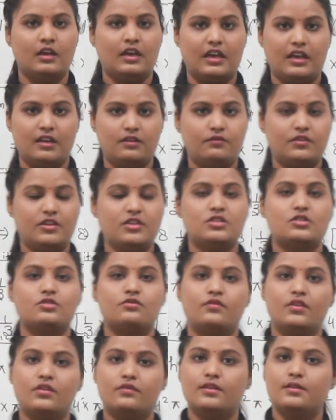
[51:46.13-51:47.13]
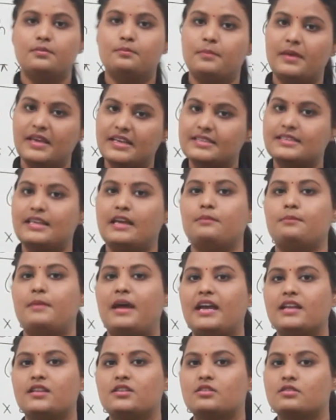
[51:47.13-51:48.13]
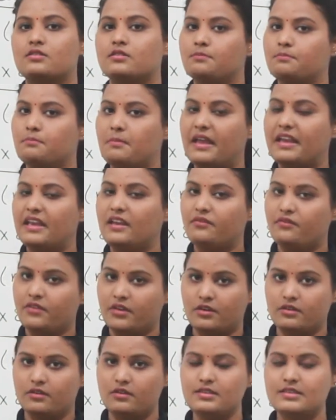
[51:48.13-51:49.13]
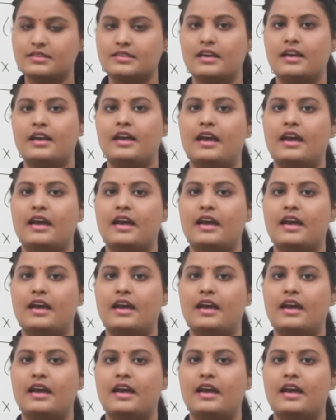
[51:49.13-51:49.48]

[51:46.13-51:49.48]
in which we will mix and match many figures